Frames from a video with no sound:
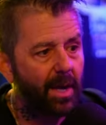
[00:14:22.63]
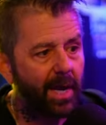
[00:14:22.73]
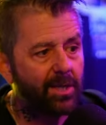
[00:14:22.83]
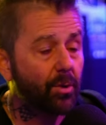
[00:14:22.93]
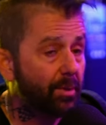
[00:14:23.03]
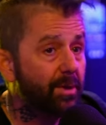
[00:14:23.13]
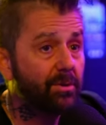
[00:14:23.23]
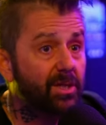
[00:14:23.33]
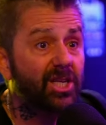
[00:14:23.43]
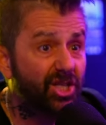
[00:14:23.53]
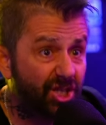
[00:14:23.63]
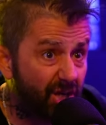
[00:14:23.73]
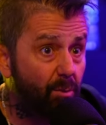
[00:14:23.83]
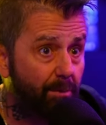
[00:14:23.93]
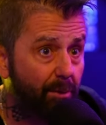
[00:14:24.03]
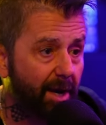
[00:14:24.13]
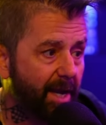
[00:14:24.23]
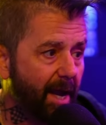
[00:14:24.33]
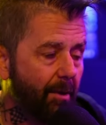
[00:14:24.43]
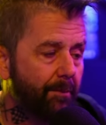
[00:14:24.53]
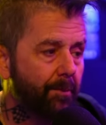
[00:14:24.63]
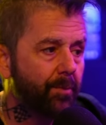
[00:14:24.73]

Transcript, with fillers: And so usually shit would break out.